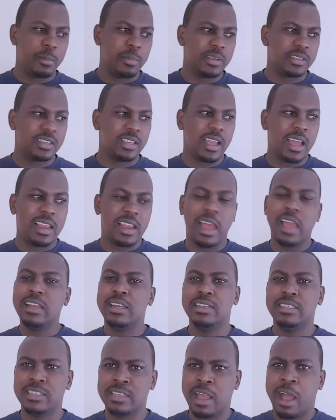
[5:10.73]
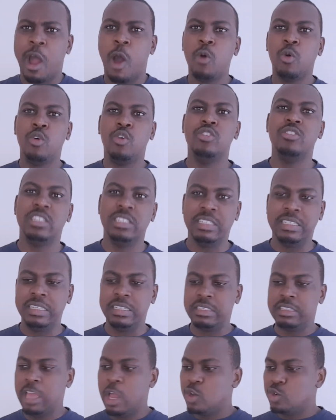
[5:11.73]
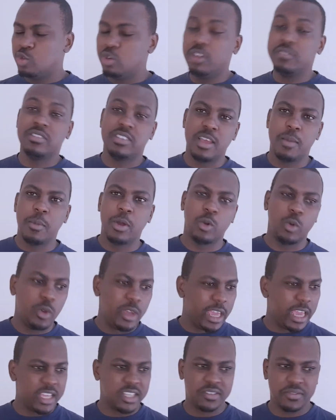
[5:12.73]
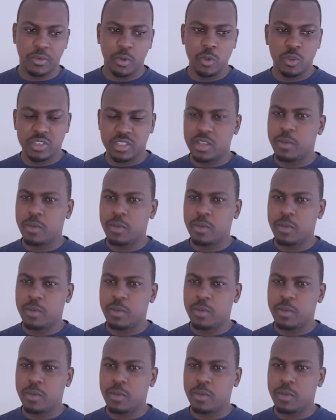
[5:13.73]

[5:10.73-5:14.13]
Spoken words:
basically highlighting how good it is to have someone who cares for you,